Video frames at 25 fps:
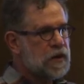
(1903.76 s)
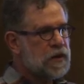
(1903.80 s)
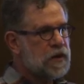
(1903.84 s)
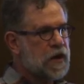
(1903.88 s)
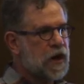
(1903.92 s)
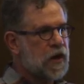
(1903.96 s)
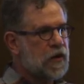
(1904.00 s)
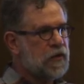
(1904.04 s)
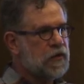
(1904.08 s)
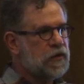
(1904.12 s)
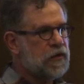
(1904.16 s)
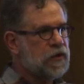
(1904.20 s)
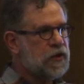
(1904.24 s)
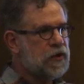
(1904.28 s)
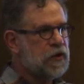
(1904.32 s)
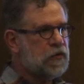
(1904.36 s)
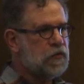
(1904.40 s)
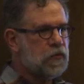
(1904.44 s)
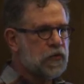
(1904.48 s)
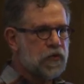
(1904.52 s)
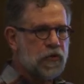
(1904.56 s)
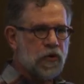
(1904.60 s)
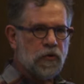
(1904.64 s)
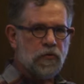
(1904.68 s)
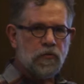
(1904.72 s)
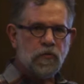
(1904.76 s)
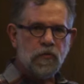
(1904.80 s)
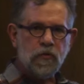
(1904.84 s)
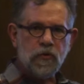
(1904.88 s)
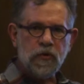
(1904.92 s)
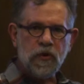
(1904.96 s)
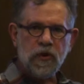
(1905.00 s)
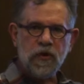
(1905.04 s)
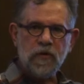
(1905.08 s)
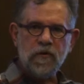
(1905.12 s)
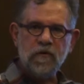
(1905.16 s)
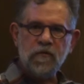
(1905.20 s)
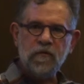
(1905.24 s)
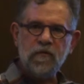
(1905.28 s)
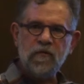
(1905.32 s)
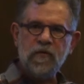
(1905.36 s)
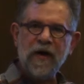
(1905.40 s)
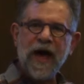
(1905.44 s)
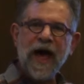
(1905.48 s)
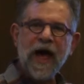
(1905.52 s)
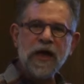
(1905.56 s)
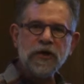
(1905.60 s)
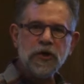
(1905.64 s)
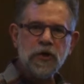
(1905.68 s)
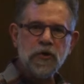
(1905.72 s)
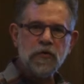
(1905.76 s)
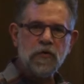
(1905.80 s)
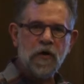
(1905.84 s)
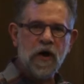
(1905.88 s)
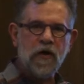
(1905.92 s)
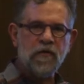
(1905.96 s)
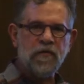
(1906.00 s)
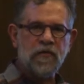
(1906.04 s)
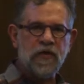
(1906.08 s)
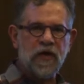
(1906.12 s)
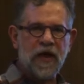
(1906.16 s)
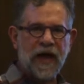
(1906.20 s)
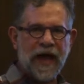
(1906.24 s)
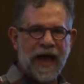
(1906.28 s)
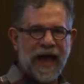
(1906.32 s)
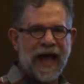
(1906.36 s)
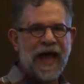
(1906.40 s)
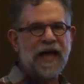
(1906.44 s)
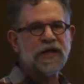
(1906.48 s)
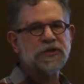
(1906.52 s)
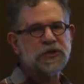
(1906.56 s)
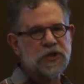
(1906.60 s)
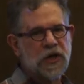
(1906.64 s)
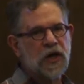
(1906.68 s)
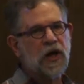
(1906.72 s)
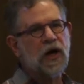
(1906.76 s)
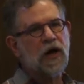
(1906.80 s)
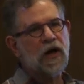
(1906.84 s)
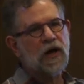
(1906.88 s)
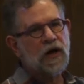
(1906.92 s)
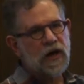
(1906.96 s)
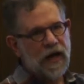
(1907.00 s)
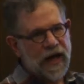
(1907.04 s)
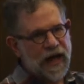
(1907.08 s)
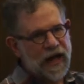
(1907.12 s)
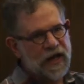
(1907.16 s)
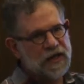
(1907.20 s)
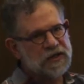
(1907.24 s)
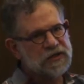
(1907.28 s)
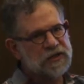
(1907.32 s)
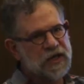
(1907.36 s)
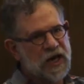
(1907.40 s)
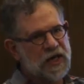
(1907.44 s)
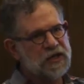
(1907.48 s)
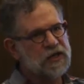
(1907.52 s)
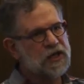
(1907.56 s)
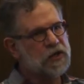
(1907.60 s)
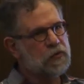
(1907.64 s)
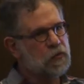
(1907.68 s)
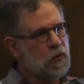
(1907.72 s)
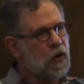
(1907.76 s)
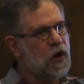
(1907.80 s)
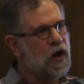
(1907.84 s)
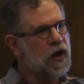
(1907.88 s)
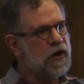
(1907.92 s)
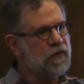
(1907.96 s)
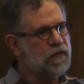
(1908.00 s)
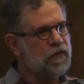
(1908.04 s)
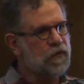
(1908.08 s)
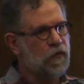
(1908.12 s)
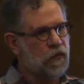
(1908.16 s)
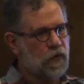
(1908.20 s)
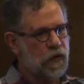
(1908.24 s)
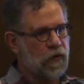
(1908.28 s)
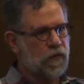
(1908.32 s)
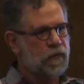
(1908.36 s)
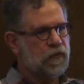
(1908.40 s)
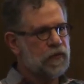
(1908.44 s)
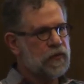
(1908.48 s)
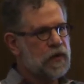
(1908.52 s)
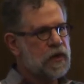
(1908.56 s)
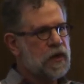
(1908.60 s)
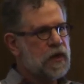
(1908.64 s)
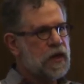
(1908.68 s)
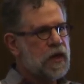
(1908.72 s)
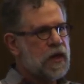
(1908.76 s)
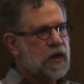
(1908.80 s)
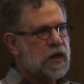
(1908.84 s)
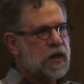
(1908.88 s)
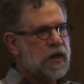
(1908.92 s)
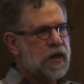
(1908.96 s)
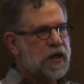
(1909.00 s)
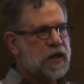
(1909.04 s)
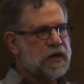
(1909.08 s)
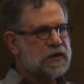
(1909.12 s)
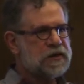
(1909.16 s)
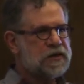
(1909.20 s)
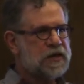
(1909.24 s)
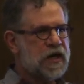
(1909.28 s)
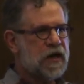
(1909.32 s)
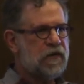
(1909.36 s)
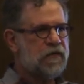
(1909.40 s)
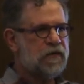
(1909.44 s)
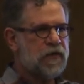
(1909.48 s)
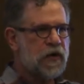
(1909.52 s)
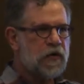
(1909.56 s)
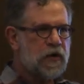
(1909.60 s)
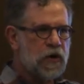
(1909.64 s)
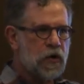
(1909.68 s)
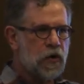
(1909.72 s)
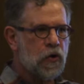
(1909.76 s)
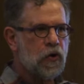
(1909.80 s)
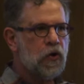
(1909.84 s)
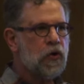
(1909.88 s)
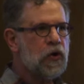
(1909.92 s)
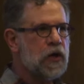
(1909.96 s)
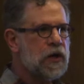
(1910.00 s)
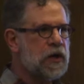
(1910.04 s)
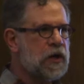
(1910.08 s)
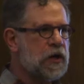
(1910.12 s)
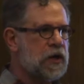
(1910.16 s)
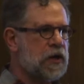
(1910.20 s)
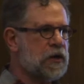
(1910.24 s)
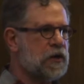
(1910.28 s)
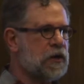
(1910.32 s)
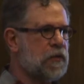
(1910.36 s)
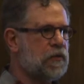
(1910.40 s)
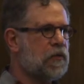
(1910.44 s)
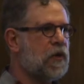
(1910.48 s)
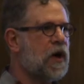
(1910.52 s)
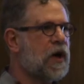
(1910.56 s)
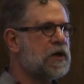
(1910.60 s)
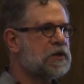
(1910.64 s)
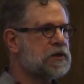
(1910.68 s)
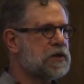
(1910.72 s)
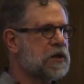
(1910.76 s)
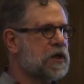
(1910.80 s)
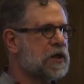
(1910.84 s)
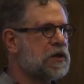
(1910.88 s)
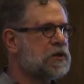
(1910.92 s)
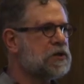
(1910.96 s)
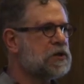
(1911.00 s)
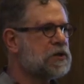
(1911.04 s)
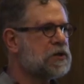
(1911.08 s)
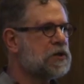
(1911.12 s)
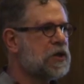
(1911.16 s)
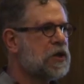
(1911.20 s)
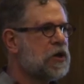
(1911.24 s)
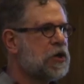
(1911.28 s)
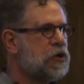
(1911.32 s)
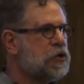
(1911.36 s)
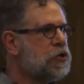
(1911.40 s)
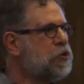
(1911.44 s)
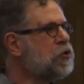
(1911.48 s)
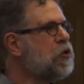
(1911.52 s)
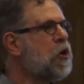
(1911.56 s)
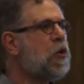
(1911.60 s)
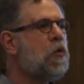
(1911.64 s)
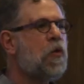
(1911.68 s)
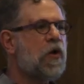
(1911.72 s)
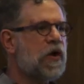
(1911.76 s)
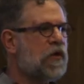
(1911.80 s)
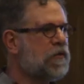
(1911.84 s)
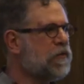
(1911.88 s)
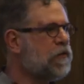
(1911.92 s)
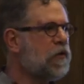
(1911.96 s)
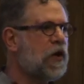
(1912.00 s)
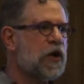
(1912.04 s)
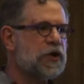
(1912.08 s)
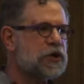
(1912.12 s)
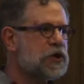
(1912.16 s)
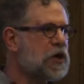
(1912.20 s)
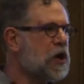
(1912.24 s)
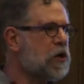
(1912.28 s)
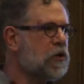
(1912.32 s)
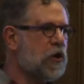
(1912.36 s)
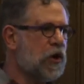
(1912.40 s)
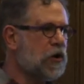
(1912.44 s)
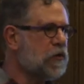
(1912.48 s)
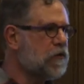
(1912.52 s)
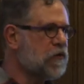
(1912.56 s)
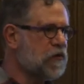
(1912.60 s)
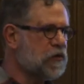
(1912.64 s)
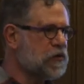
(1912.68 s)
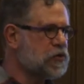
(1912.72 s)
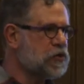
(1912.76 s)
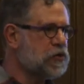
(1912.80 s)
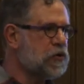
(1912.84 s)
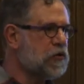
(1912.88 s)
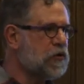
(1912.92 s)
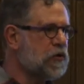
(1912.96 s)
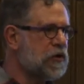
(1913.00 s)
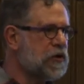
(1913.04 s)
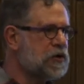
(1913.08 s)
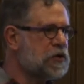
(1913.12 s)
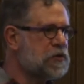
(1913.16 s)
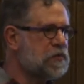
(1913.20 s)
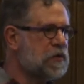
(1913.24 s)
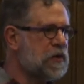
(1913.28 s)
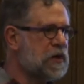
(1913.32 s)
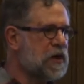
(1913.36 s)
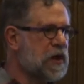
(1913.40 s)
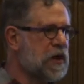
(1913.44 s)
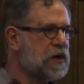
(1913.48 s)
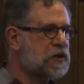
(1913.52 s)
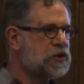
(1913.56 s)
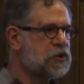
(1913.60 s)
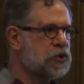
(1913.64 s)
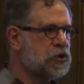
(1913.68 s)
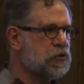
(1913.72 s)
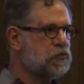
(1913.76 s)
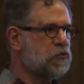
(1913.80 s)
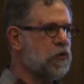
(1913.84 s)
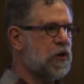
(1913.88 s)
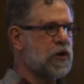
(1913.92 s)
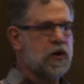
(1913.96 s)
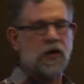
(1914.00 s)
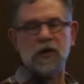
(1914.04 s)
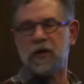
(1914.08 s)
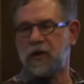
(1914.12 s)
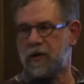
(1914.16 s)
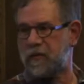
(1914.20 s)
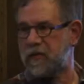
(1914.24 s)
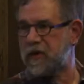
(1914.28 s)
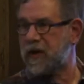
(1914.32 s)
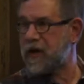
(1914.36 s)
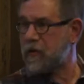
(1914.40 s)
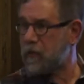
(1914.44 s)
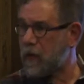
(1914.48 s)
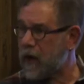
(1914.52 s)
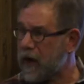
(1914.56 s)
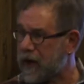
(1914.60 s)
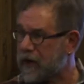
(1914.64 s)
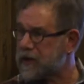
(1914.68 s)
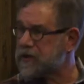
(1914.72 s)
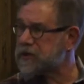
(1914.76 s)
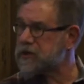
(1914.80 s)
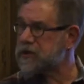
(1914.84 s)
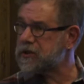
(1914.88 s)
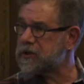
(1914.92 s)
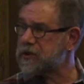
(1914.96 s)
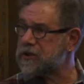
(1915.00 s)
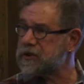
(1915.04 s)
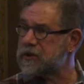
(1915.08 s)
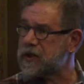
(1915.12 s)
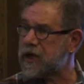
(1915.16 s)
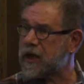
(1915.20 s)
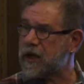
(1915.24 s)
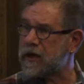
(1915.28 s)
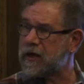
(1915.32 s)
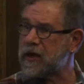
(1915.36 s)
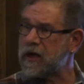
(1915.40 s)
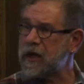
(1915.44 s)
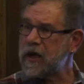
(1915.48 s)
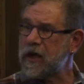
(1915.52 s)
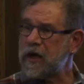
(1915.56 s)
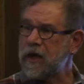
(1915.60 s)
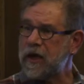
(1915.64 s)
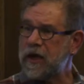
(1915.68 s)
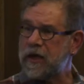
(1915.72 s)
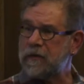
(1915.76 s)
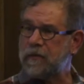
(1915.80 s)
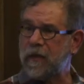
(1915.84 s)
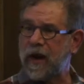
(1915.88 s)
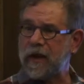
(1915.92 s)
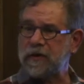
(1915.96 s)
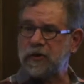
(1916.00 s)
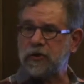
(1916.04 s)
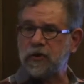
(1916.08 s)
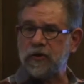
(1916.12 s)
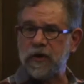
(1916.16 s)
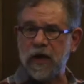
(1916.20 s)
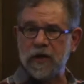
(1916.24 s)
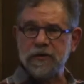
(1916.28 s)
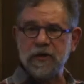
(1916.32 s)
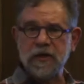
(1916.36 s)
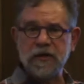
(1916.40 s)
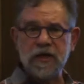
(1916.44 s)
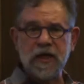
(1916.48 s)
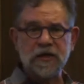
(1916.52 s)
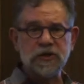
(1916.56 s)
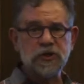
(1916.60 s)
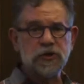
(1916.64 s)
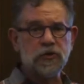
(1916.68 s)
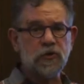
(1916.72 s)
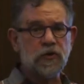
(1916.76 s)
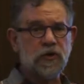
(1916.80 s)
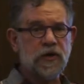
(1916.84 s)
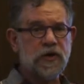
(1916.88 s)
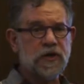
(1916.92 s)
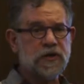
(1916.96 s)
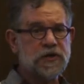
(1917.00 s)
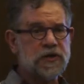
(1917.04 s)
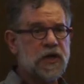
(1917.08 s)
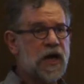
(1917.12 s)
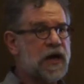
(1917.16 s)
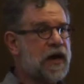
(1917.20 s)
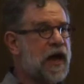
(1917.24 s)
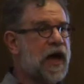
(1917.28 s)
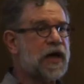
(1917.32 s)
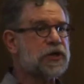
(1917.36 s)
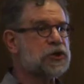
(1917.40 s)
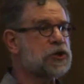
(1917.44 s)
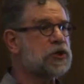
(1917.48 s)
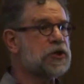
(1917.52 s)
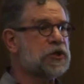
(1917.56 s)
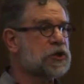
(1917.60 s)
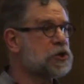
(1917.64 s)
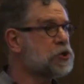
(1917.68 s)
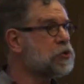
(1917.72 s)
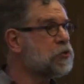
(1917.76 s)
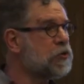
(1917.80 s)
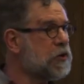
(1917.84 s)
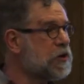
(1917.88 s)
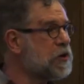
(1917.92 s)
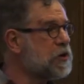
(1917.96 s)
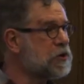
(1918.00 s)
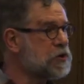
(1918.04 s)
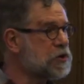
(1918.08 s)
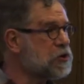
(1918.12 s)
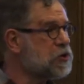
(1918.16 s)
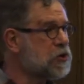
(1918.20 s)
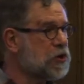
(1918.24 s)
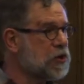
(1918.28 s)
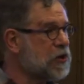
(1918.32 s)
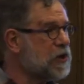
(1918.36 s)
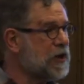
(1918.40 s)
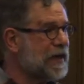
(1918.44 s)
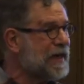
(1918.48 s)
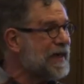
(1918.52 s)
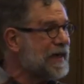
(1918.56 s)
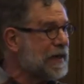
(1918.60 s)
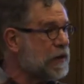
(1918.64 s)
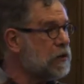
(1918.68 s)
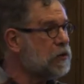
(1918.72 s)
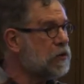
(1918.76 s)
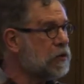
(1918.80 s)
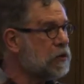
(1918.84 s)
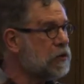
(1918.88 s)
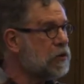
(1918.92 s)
Now, the value of the as a X, I need Y form is that very early in the process, you don't want to flush out all of your stories because you want to eliminate waste. Is that it might turn out that that story is not actually a story that you're going to need.